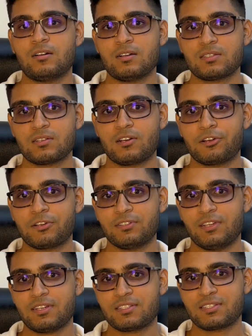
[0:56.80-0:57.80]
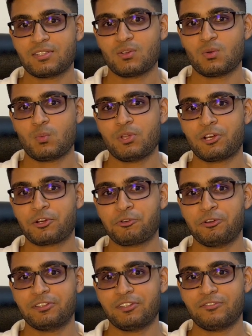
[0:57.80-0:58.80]
As architects, we are
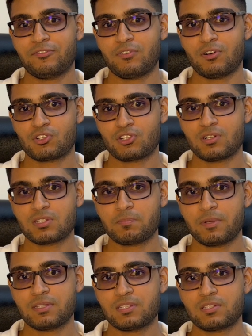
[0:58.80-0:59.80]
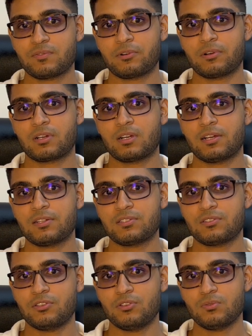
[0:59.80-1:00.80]
creating functional spaces for our
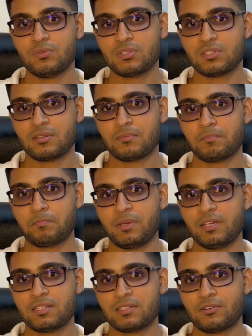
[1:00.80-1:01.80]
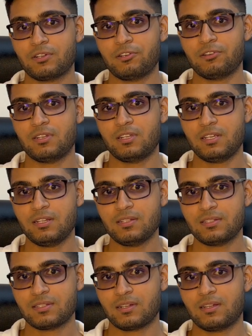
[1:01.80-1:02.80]
clients to use based on their
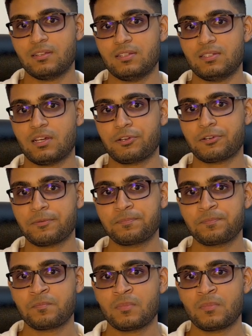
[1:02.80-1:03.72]
needs and desire.